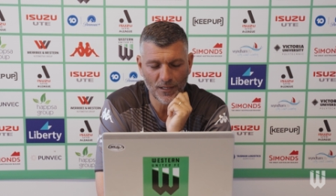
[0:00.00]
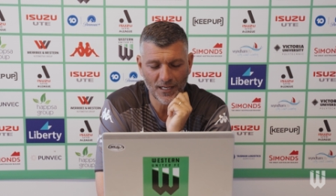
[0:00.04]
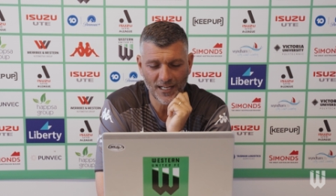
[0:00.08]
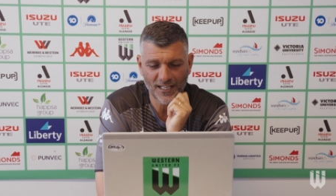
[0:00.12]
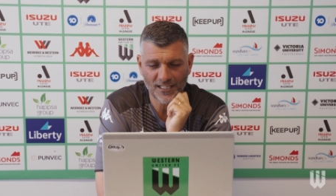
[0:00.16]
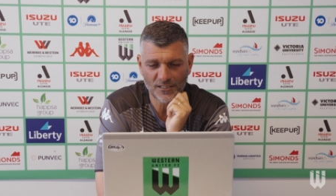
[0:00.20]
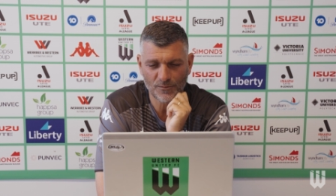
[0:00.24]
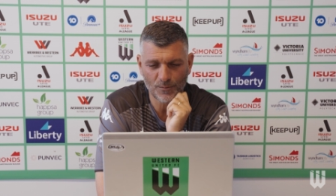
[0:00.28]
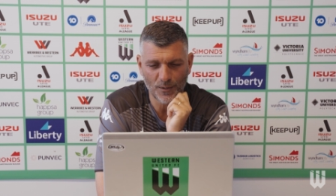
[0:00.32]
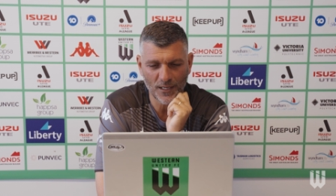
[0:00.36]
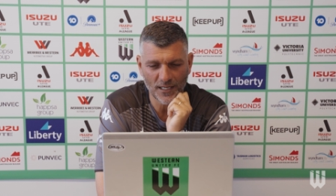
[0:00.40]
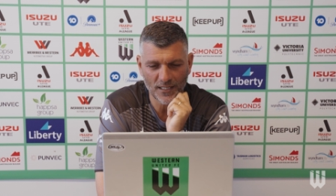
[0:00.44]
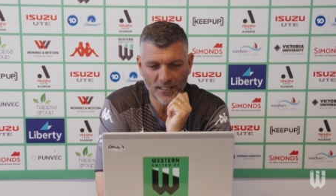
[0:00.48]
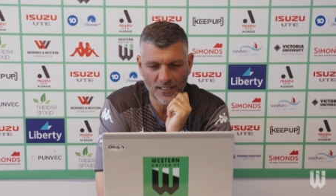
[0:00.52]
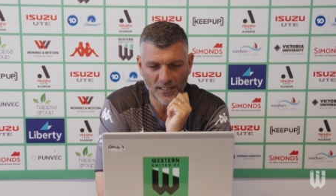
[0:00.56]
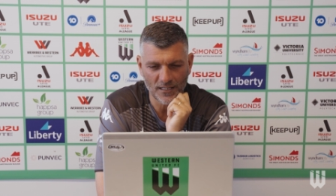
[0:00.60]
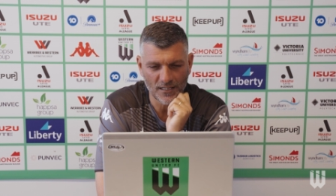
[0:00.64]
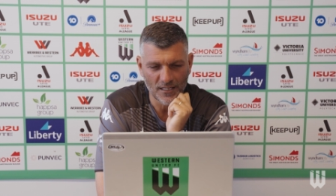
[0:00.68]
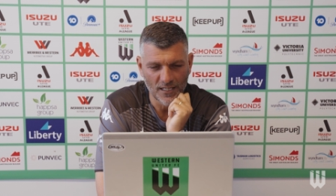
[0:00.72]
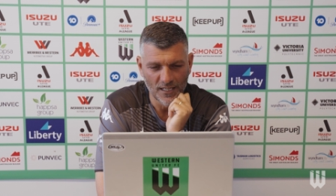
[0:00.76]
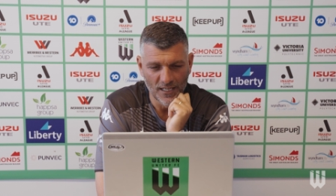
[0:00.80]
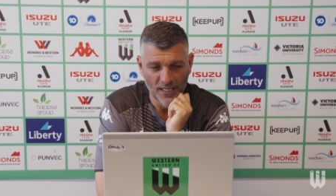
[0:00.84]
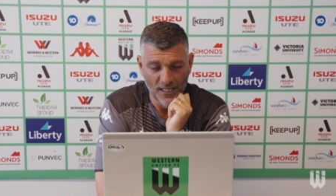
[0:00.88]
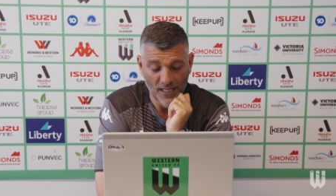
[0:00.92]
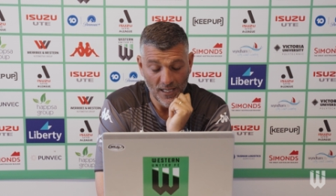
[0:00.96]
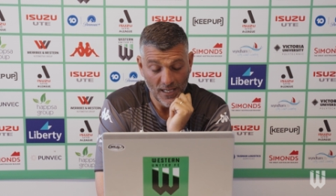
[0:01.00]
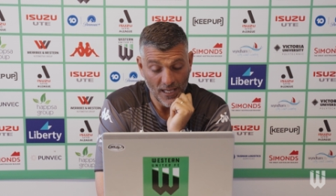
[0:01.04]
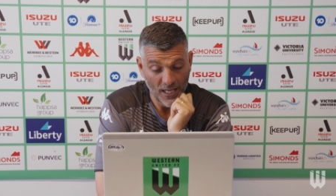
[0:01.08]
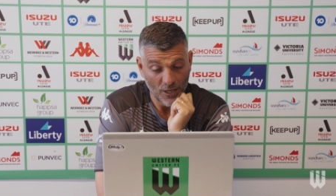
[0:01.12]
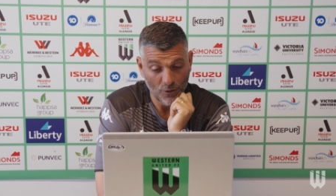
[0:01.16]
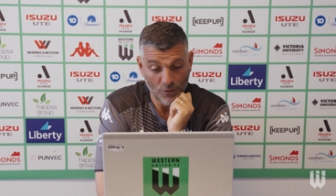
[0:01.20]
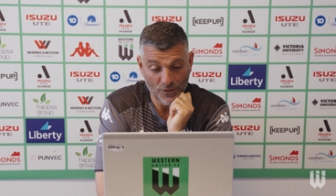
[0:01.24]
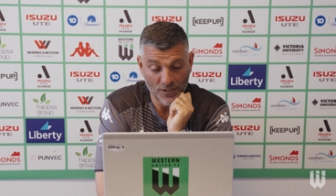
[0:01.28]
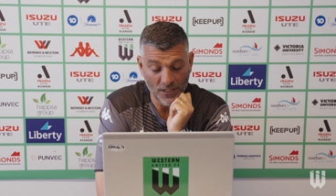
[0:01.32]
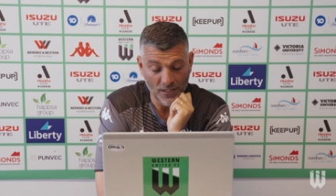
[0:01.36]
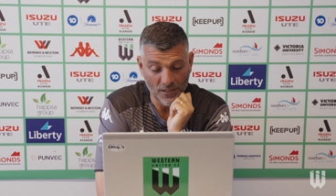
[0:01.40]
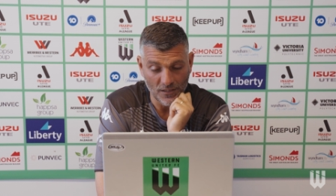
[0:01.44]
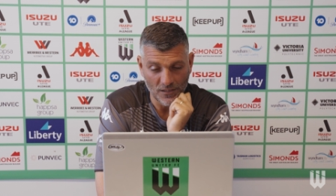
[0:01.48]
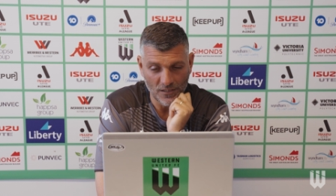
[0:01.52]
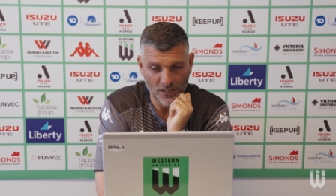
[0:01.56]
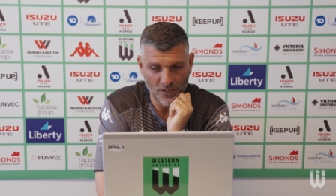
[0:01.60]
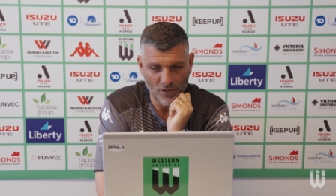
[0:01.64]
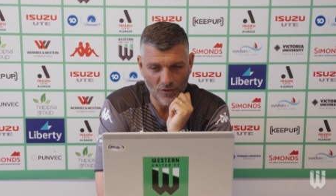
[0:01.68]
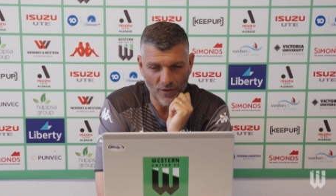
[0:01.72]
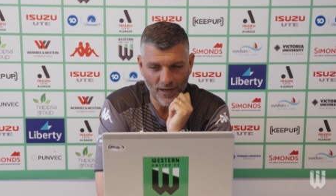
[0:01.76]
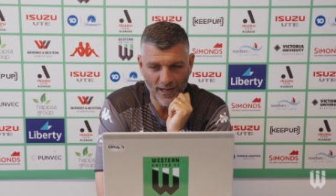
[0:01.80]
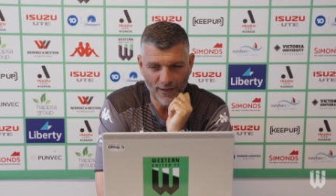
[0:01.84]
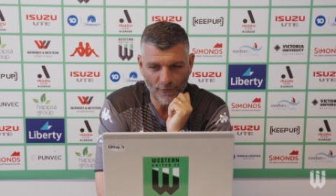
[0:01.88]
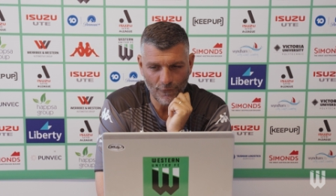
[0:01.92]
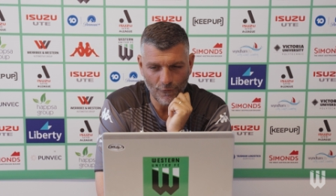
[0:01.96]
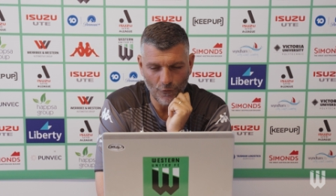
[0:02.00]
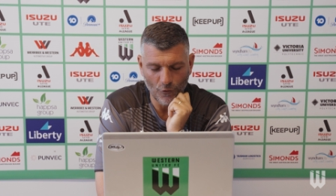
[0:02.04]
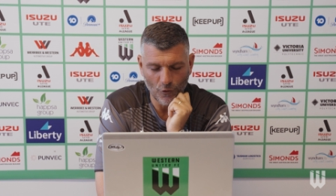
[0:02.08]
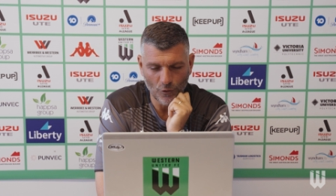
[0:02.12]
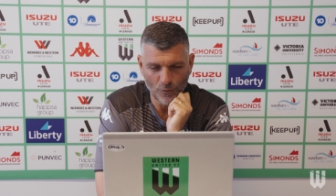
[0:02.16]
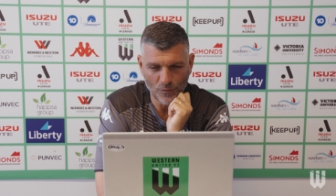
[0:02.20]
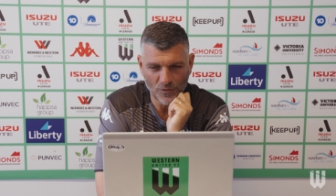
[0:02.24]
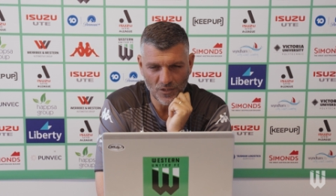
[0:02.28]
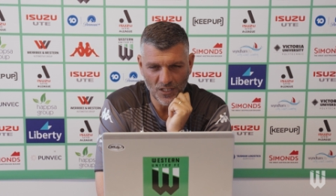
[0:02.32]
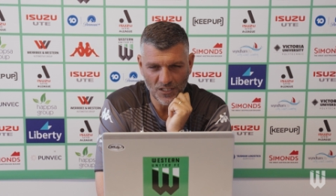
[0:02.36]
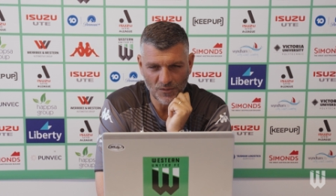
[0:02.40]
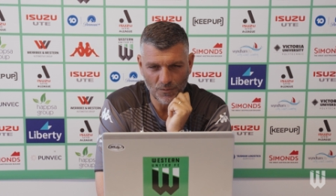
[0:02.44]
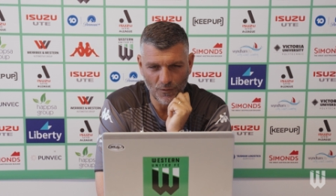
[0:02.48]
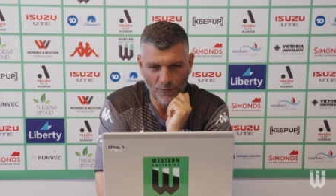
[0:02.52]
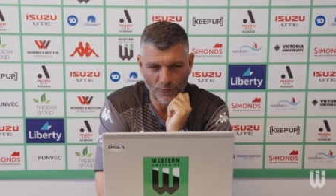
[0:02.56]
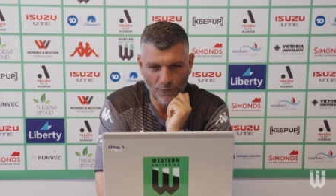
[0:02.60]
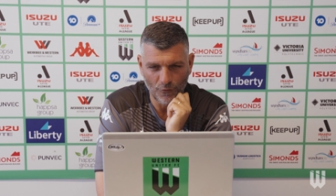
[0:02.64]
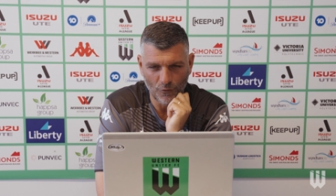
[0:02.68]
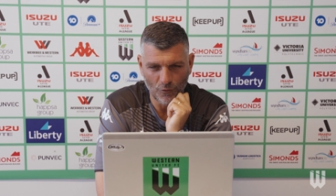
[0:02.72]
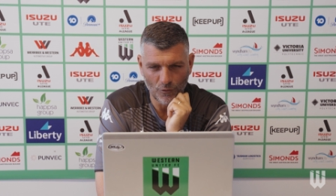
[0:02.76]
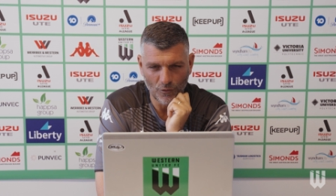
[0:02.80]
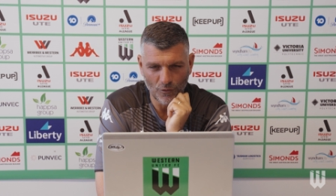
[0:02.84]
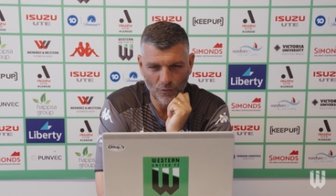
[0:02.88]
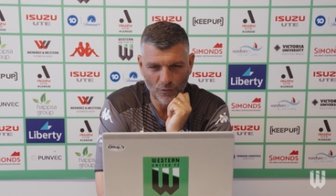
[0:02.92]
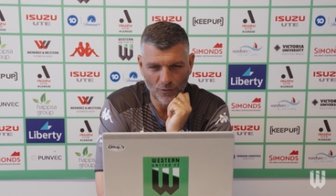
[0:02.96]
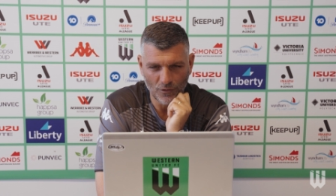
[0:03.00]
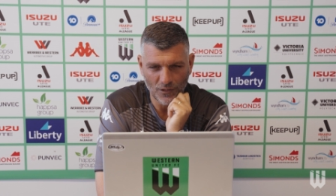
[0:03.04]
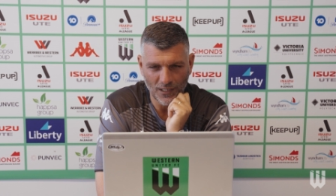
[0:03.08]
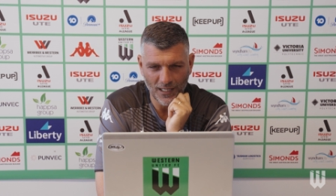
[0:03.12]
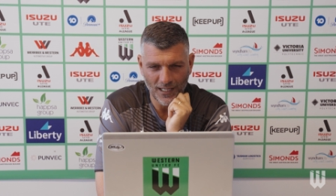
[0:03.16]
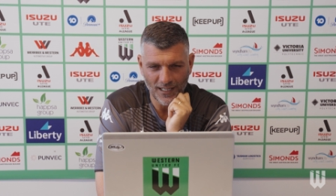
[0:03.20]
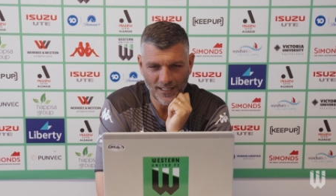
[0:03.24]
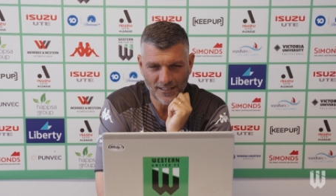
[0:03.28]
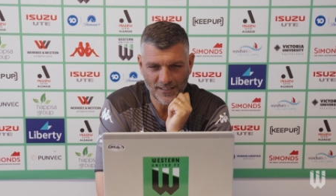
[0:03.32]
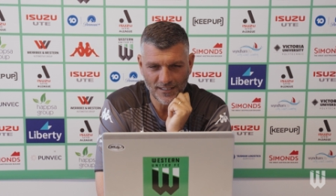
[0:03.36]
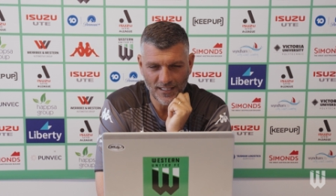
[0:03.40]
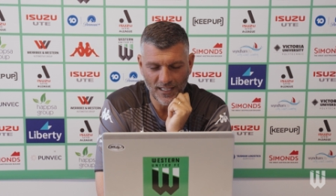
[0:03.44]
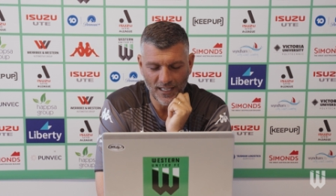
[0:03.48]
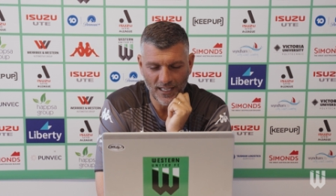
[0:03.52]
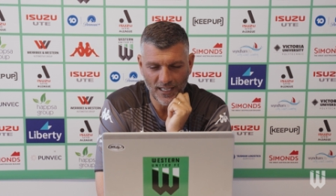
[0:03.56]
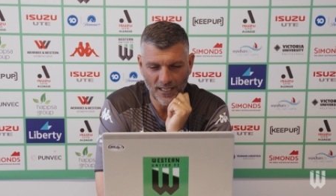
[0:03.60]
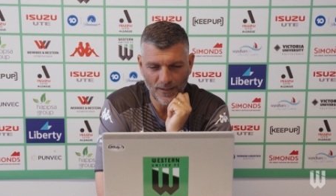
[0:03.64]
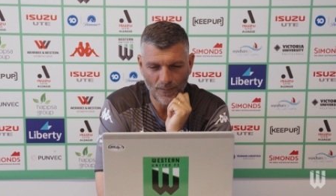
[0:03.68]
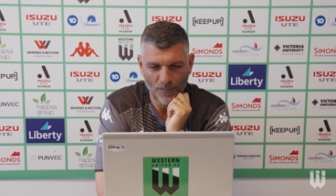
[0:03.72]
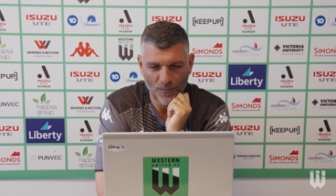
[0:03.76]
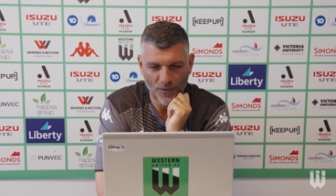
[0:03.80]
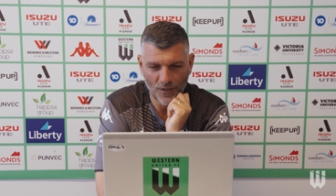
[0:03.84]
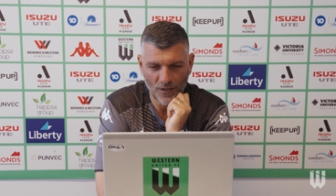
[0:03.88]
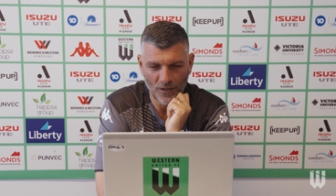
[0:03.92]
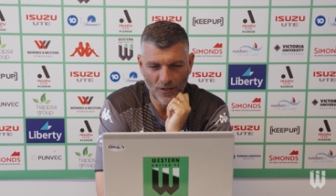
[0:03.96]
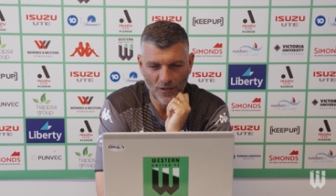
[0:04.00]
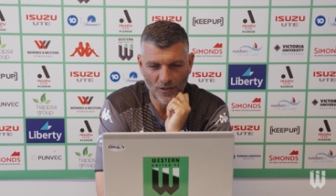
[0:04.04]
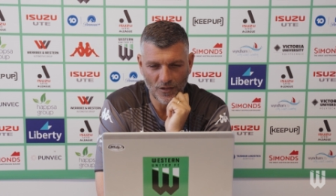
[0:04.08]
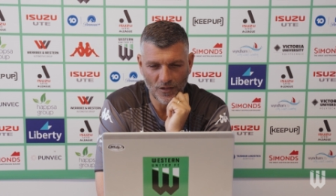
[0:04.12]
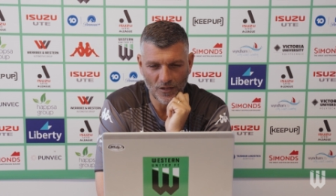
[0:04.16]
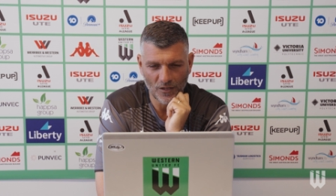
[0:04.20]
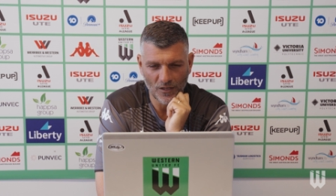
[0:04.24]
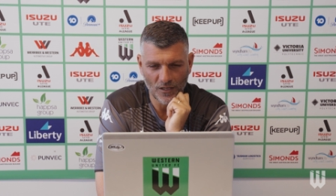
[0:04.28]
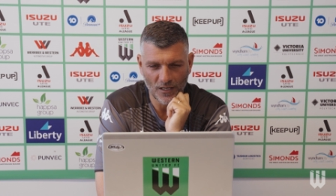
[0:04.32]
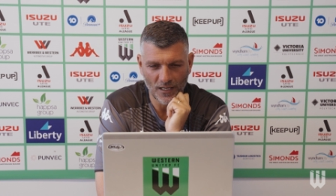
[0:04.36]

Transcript: But he was in great form just before last game, you know,